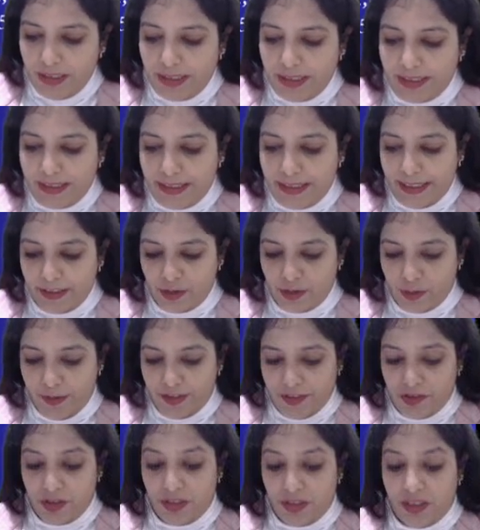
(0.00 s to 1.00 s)
next
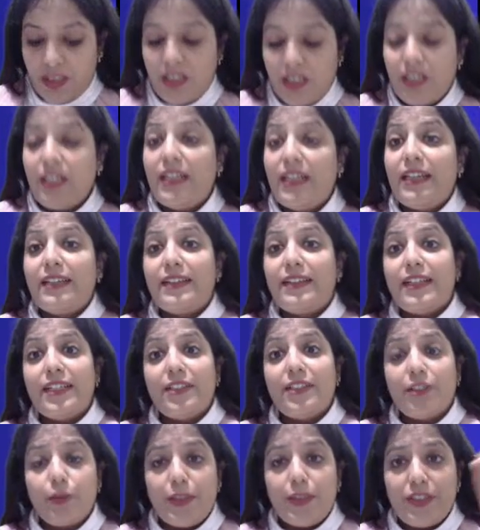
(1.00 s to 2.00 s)
question. Read the
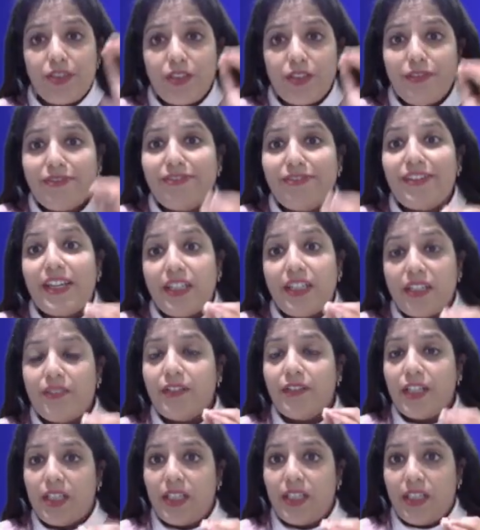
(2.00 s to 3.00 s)
question
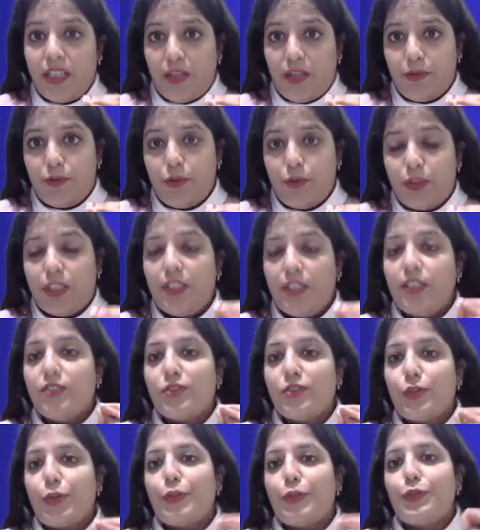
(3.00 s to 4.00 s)
very carefully. It's
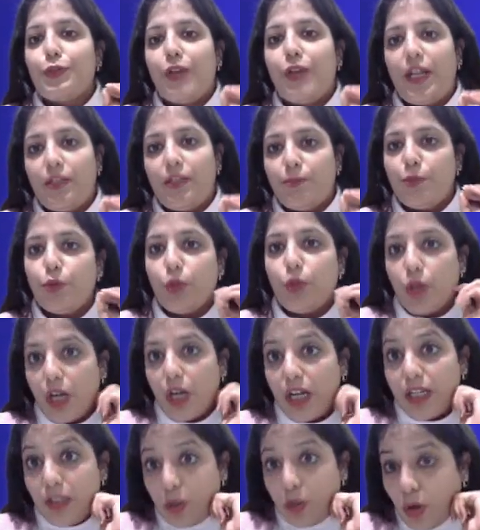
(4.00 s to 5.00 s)
going to help you a
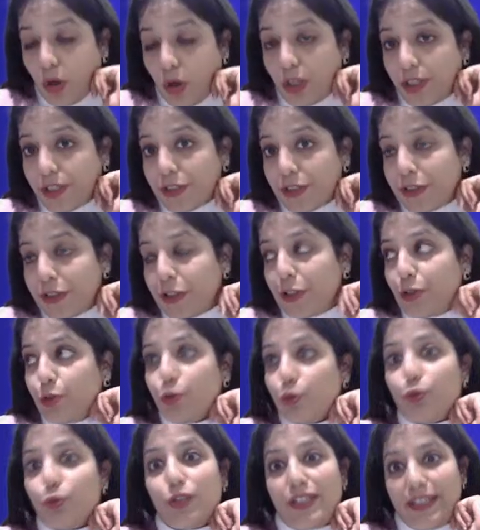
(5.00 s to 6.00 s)
lot to
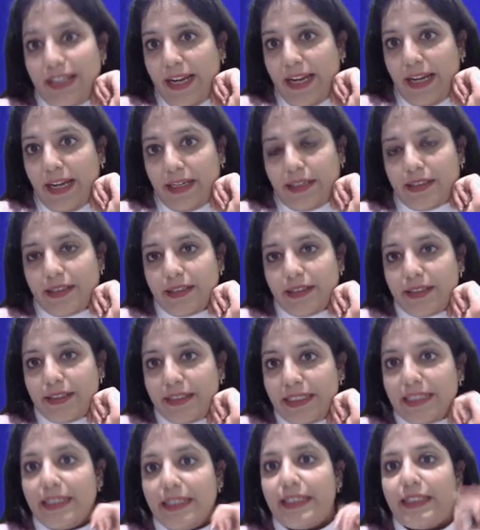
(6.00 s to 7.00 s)
crack.
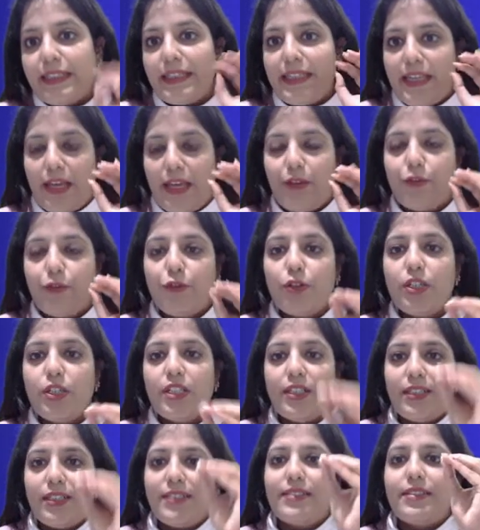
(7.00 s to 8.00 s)
Reading carefully
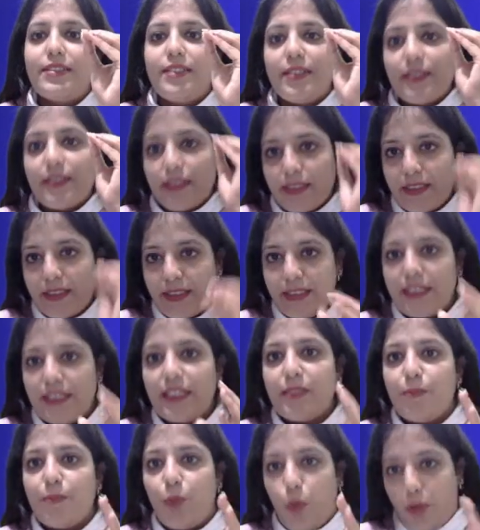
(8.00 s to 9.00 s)
is the key
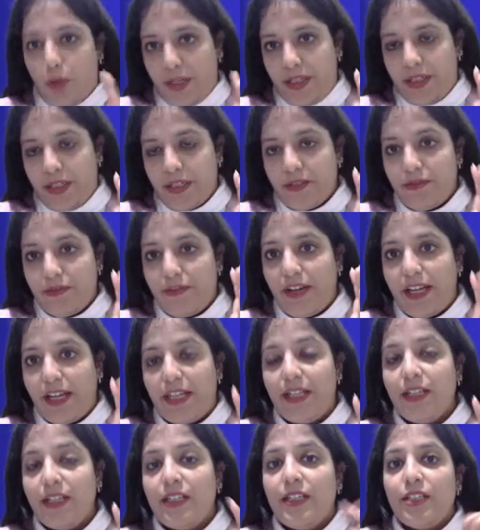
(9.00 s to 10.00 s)
point while
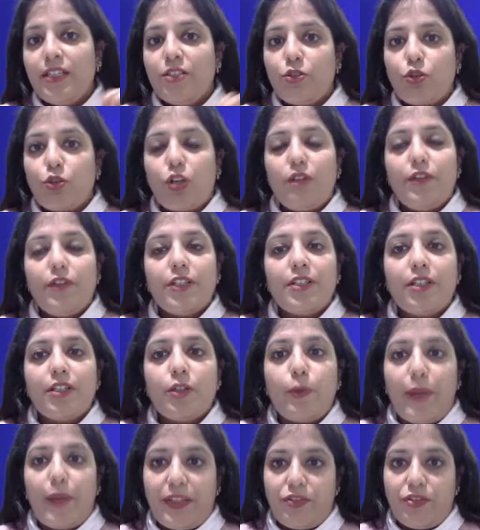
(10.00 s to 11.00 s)
solving the
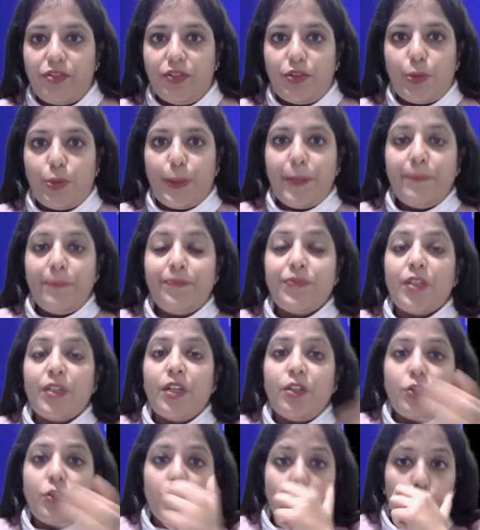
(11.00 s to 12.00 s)
questions, okay?
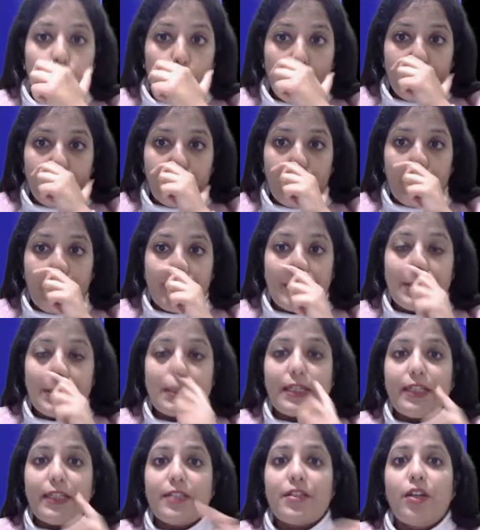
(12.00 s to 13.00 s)
So what the question
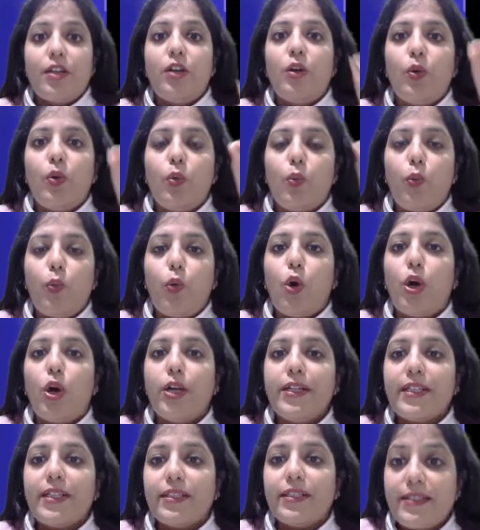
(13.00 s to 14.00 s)
says,
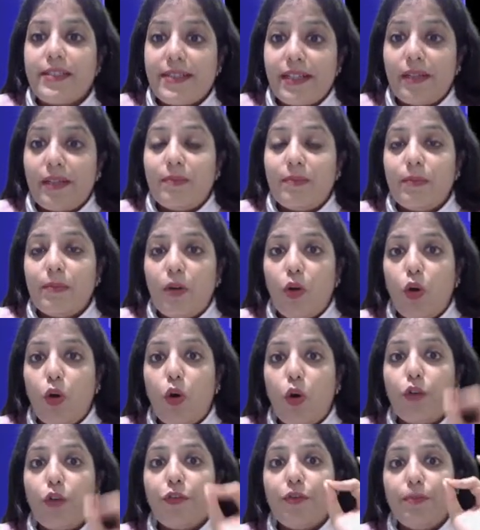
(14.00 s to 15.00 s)
what sum
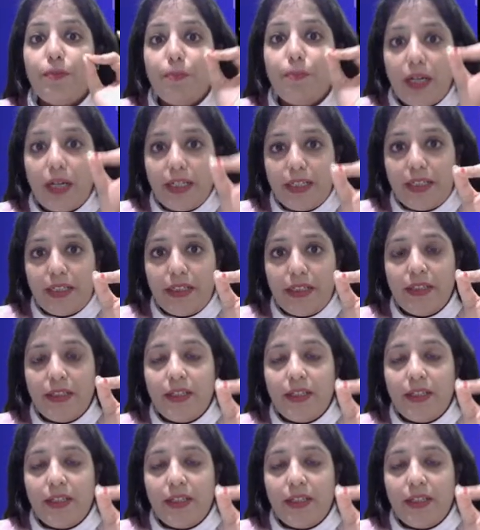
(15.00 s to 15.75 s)
of money